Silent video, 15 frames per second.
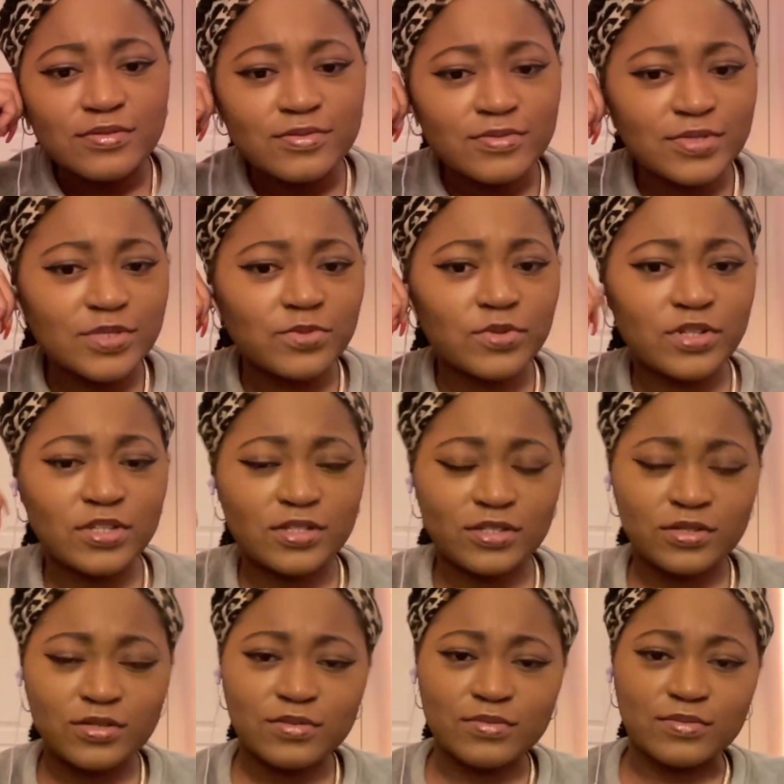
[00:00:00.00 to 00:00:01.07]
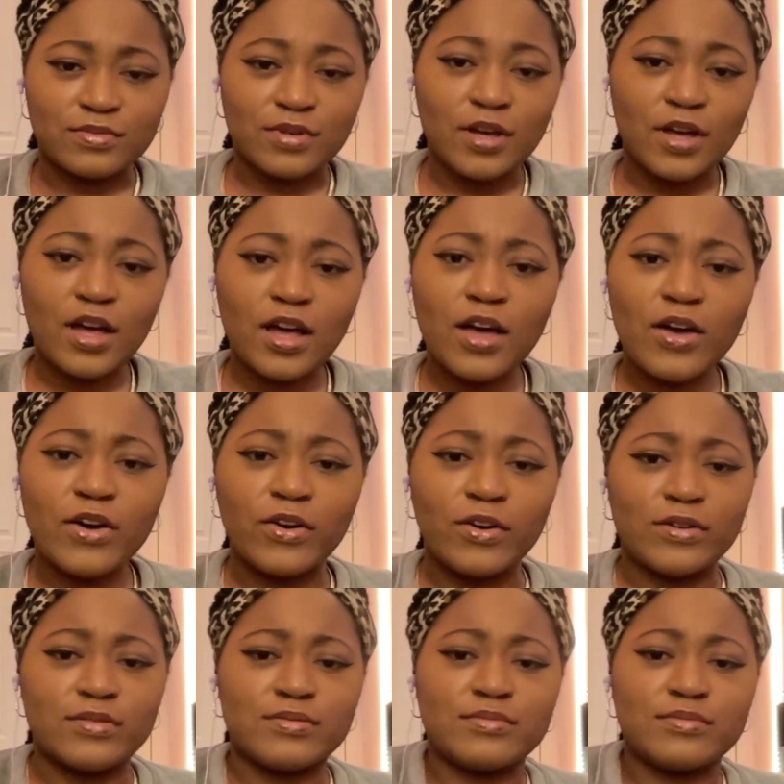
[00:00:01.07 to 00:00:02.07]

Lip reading: was one too. Oh.